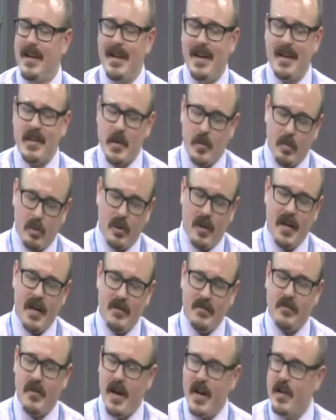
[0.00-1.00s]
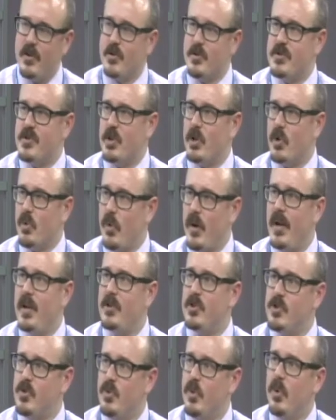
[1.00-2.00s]
And the Plan Finder is a
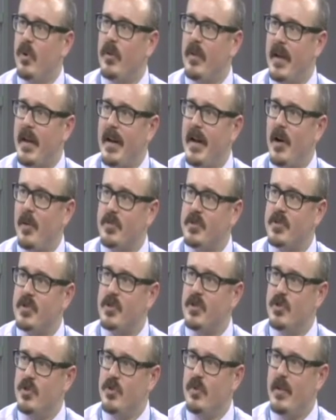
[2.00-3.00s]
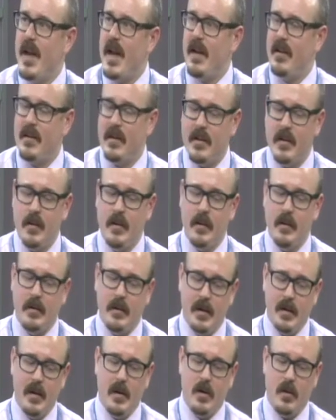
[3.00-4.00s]
great tool that helps to do that in
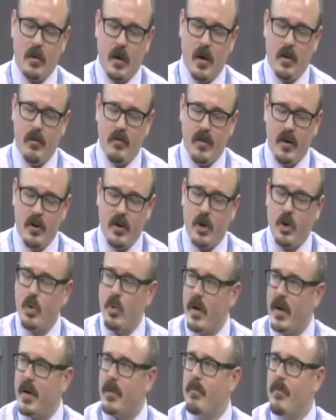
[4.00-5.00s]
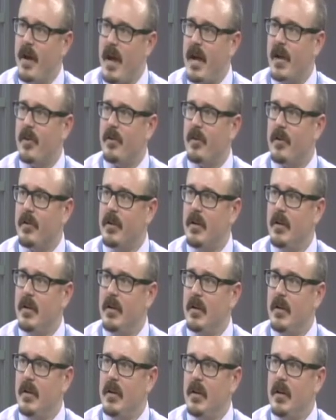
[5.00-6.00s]
a very quick manner.
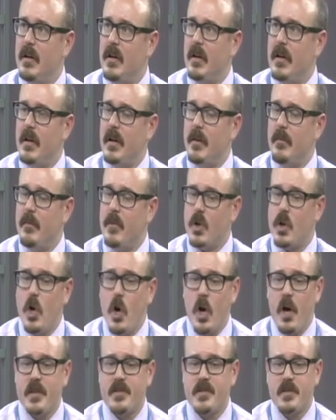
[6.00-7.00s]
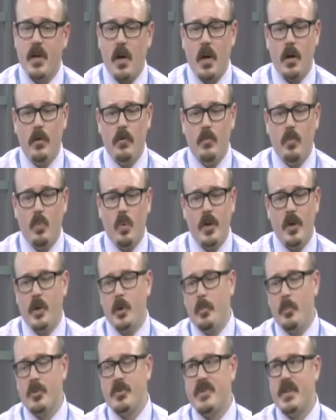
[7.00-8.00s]
The costs aren't
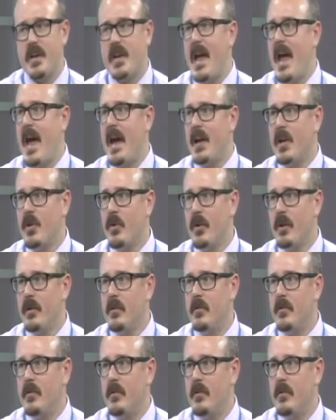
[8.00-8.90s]
100% accurate.